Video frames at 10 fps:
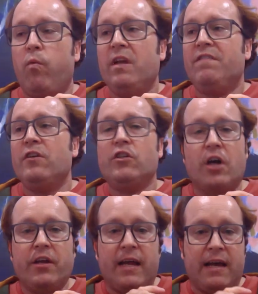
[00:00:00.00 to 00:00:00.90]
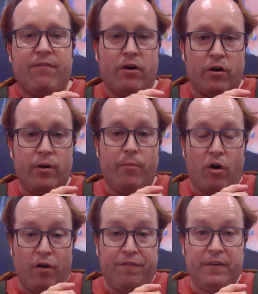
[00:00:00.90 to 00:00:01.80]
what if you don't have a home
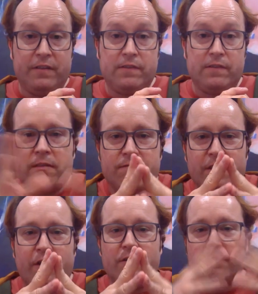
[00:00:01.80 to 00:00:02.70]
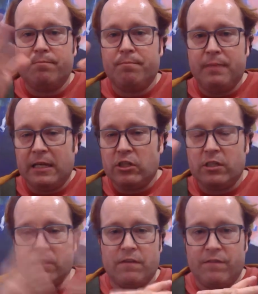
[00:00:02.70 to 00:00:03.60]
office for those
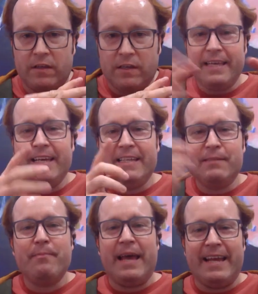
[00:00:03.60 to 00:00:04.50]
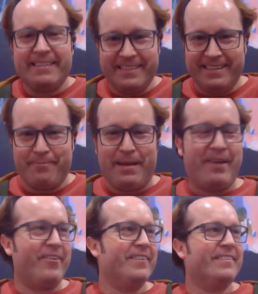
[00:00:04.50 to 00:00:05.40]
pictures of the kids, pets, and
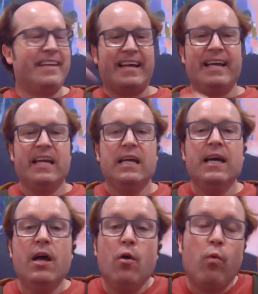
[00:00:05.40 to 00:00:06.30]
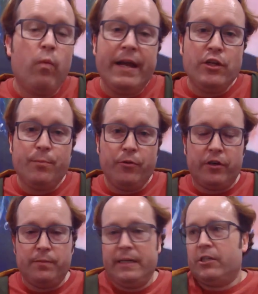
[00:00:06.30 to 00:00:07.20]
parents? Okay, where do you put those
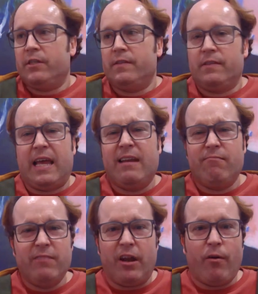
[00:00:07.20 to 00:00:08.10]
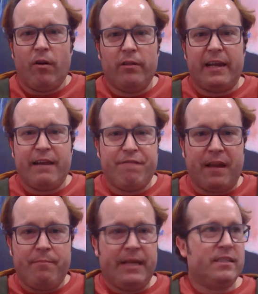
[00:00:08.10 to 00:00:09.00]
pictures? And, holiday fun
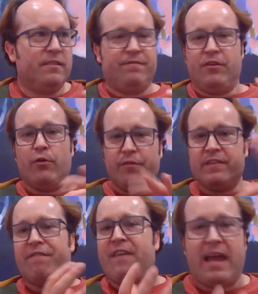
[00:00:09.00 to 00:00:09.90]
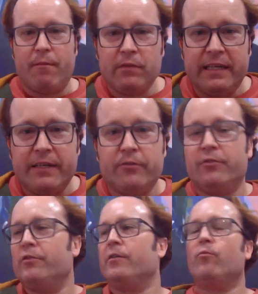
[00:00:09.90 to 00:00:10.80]
pics of you as a family or
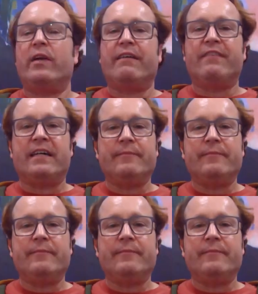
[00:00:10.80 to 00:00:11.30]
doing whatever.